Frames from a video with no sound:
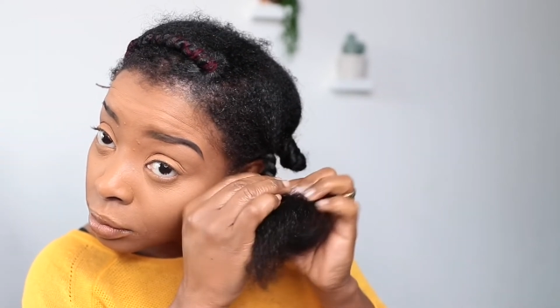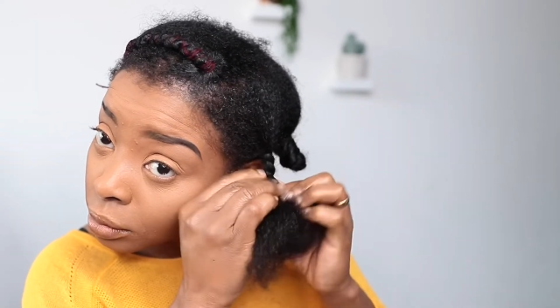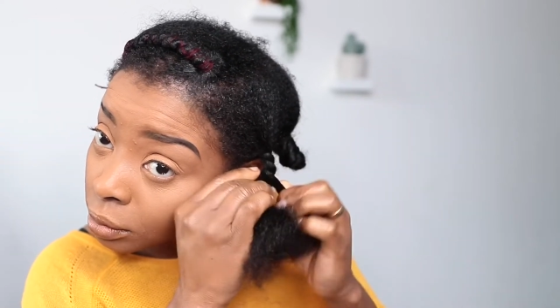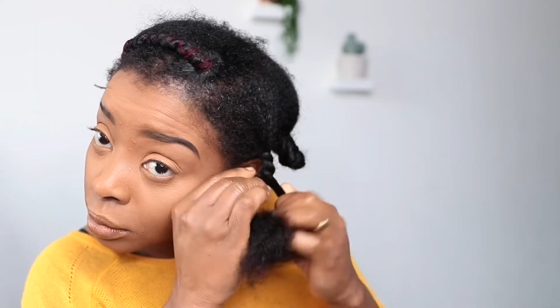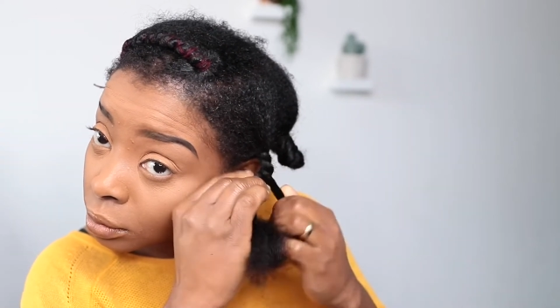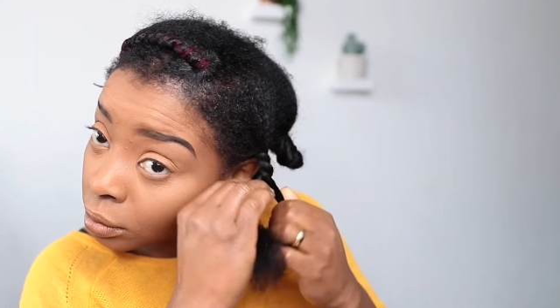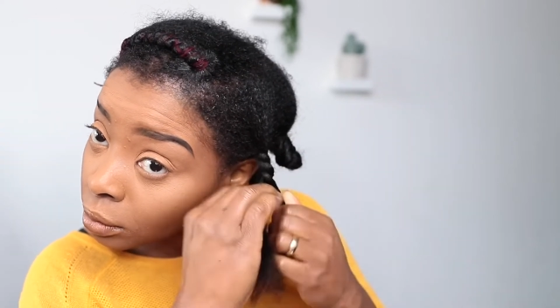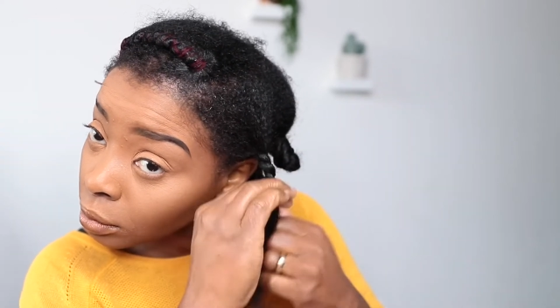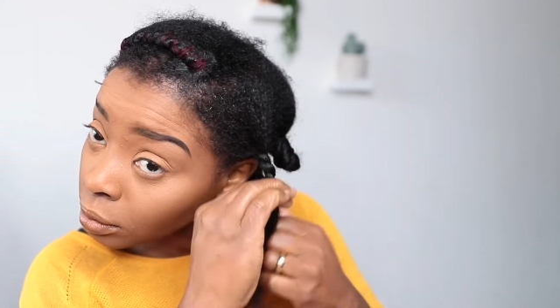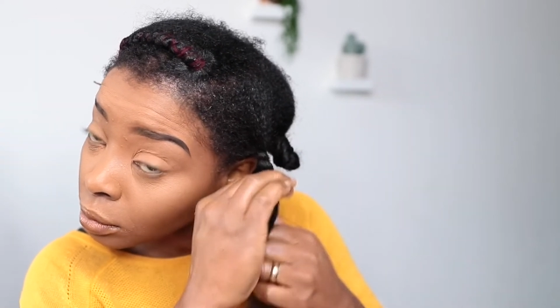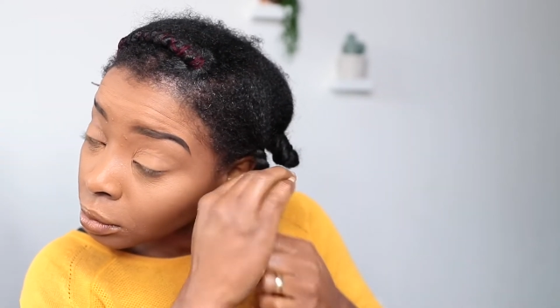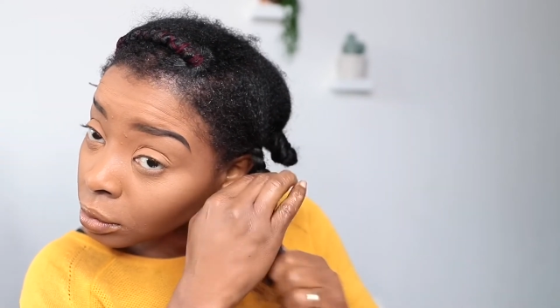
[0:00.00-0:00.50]
So
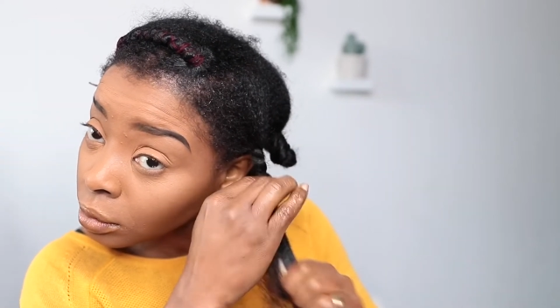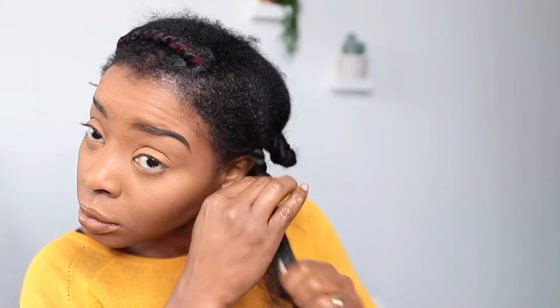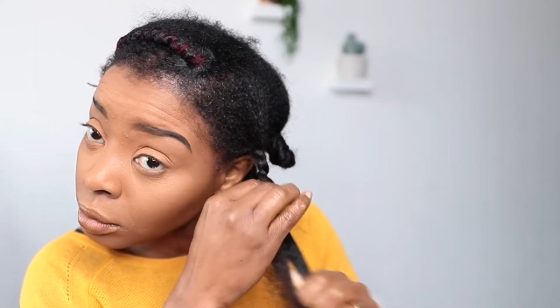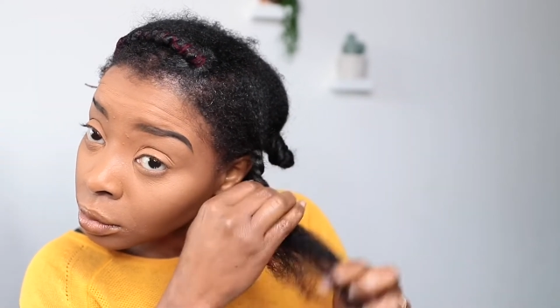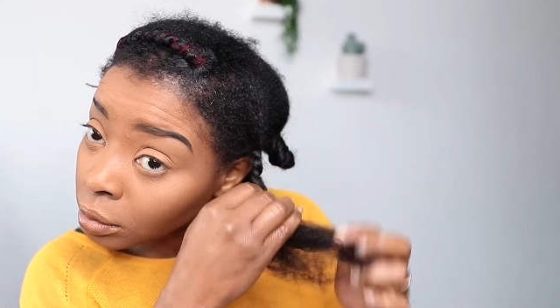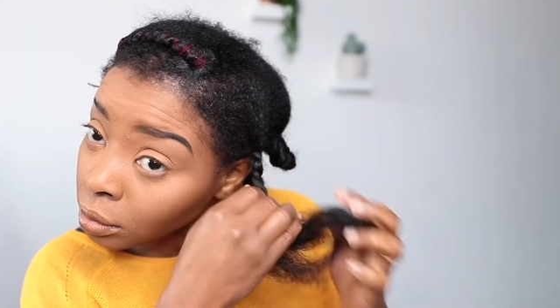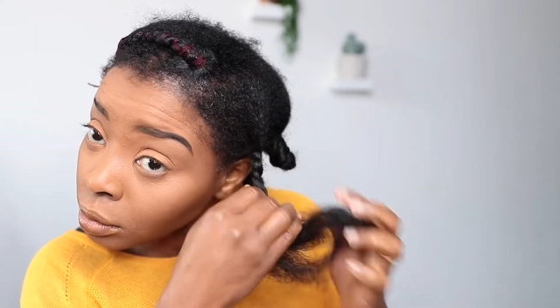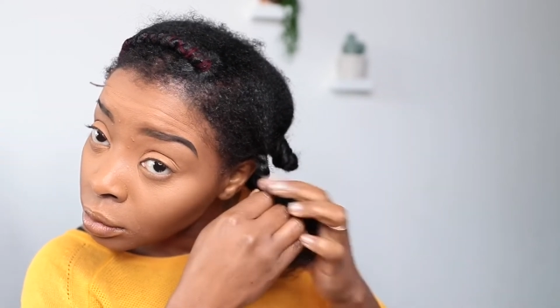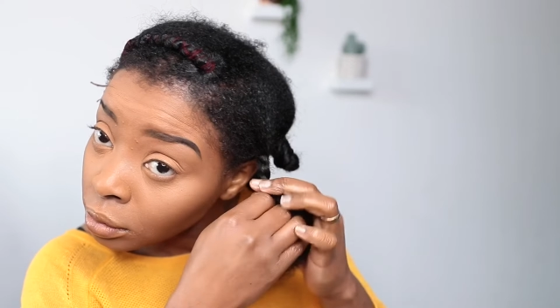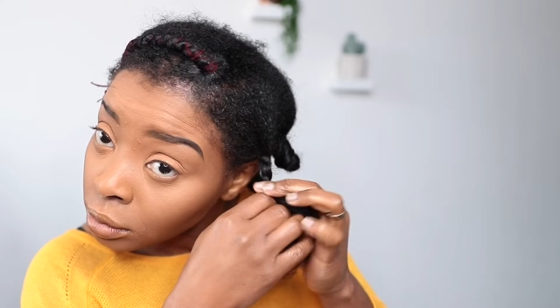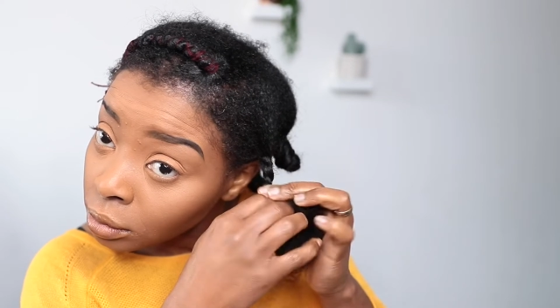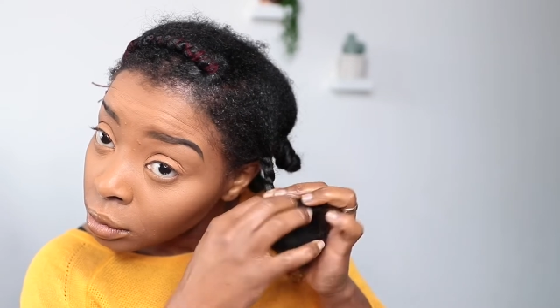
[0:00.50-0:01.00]
trimming
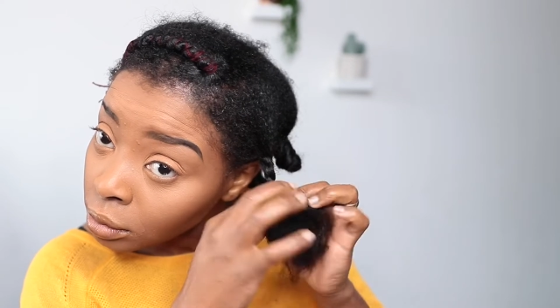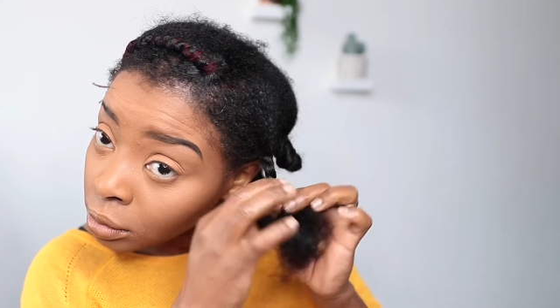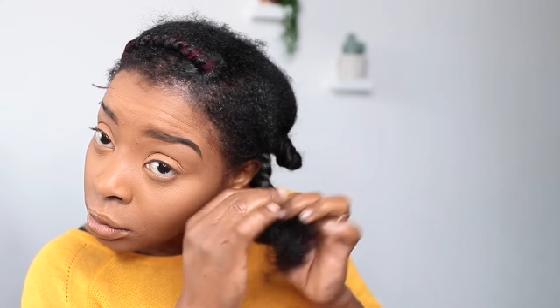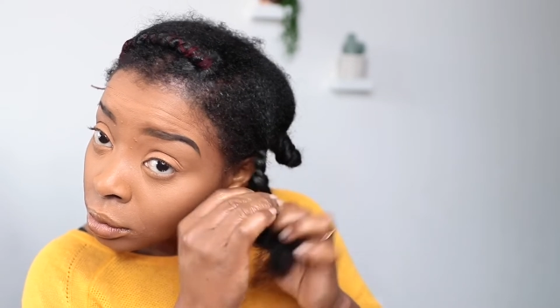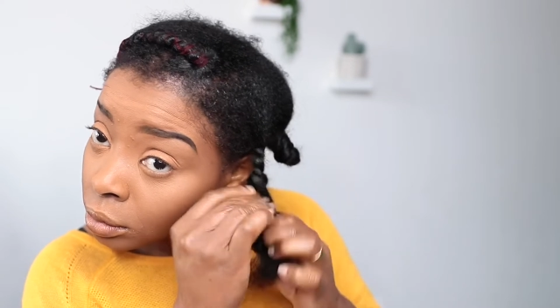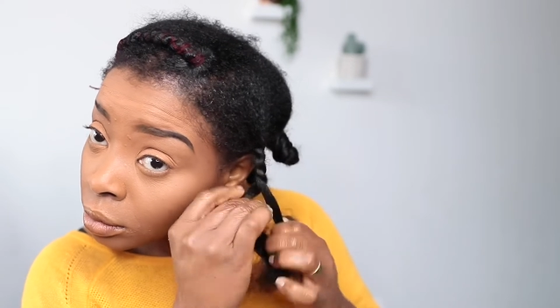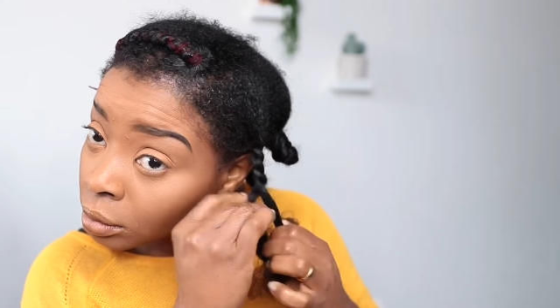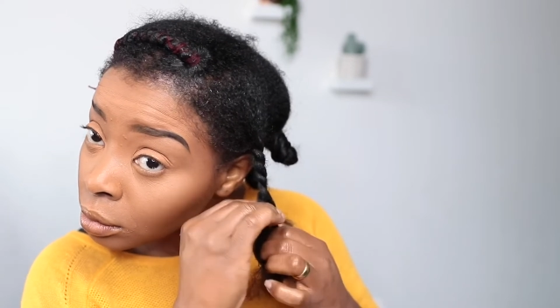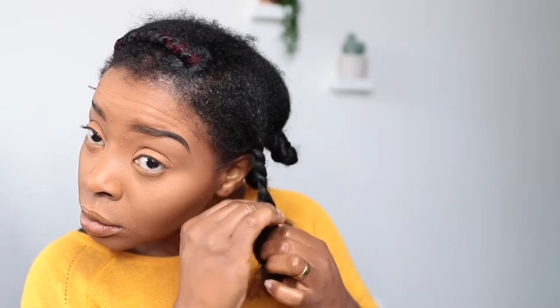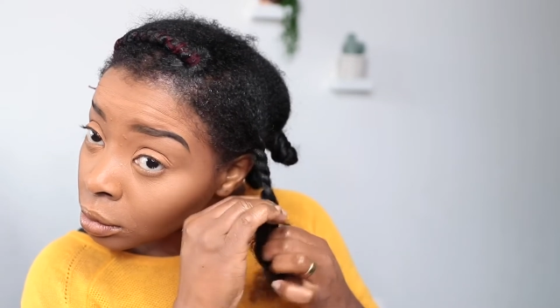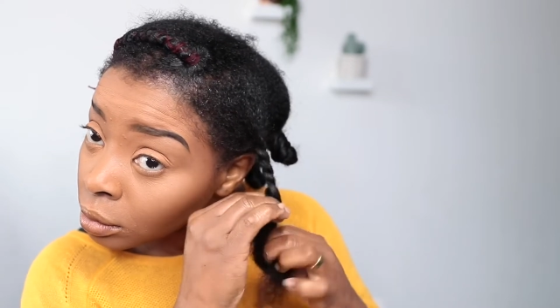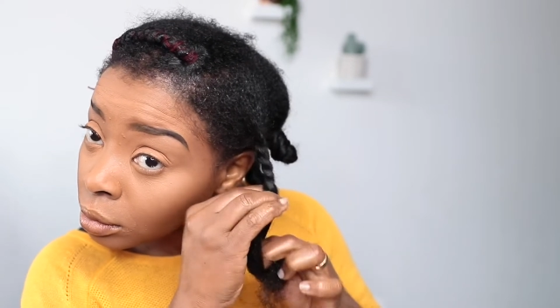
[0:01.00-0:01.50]
is really
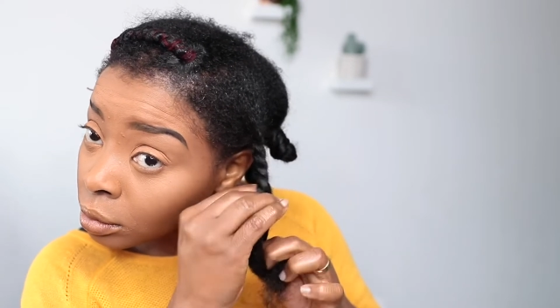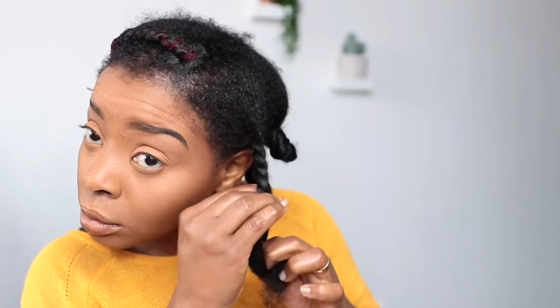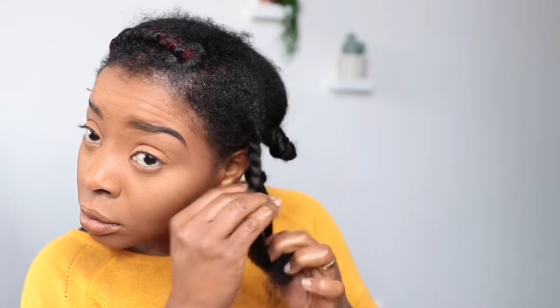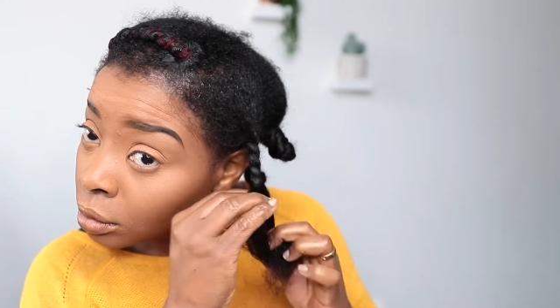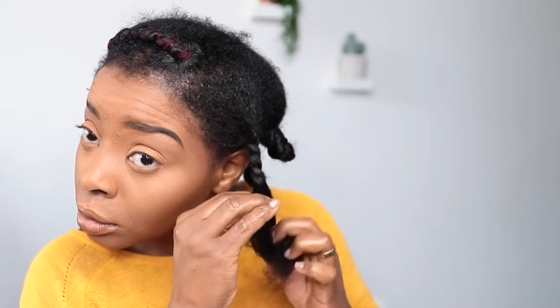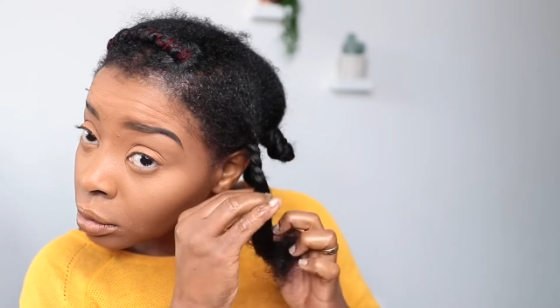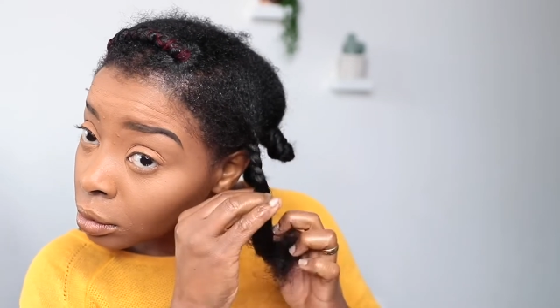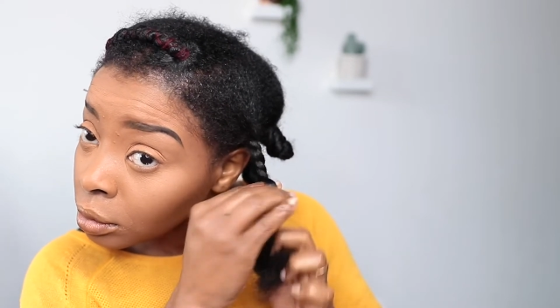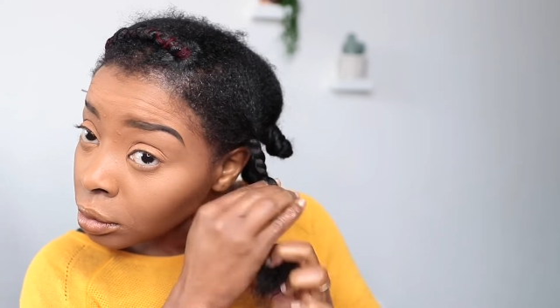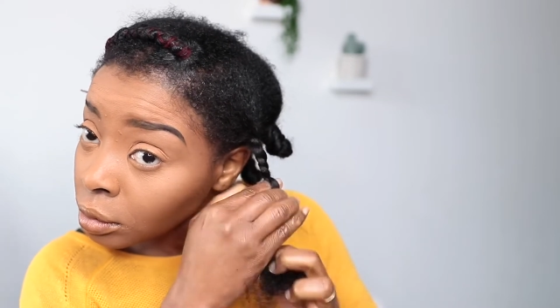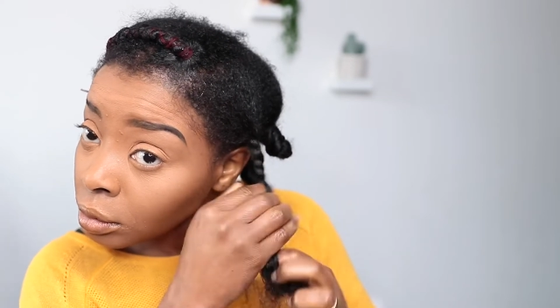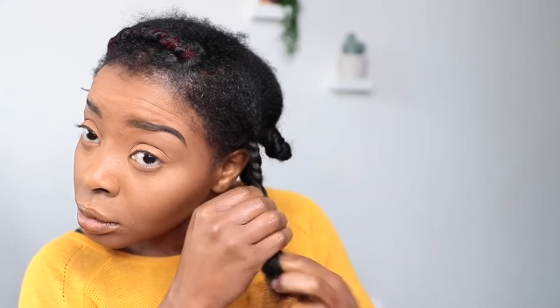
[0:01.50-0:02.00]
a
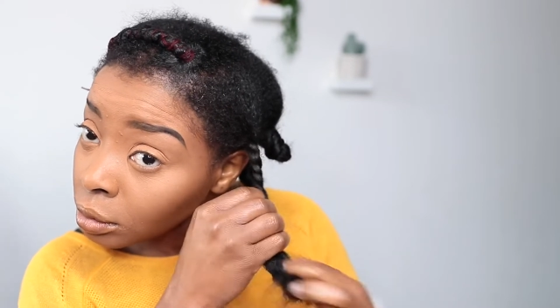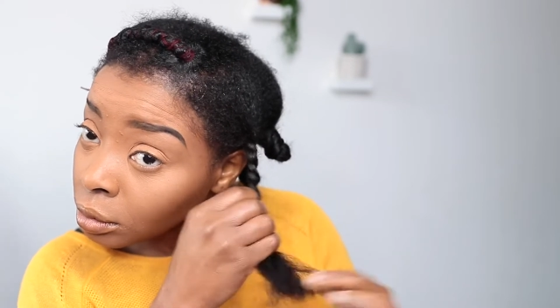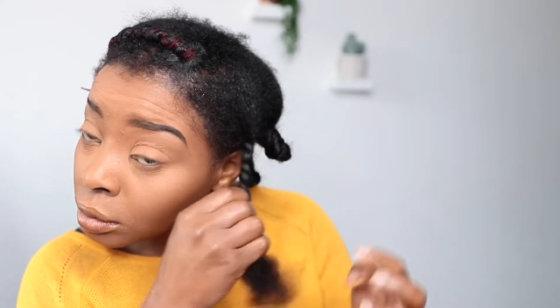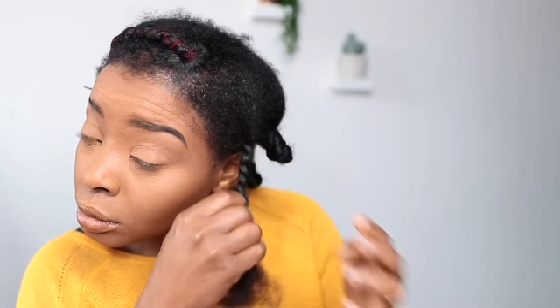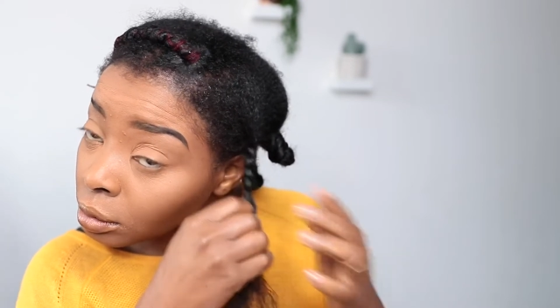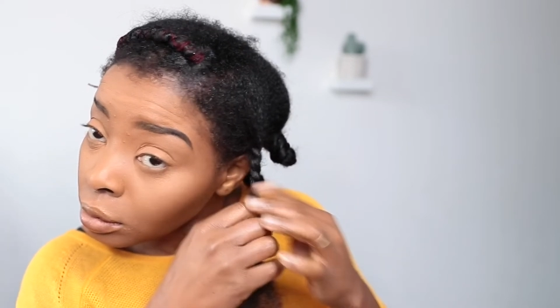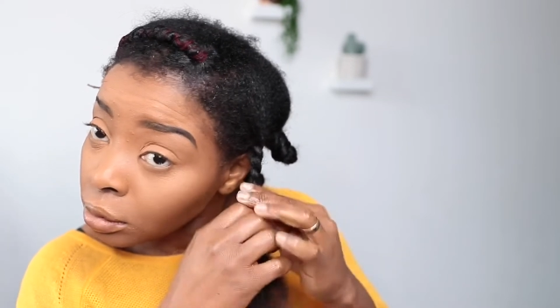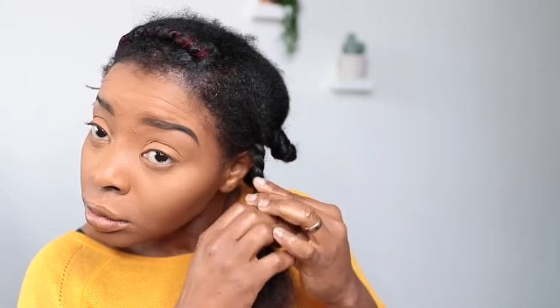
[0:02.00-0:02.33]
good way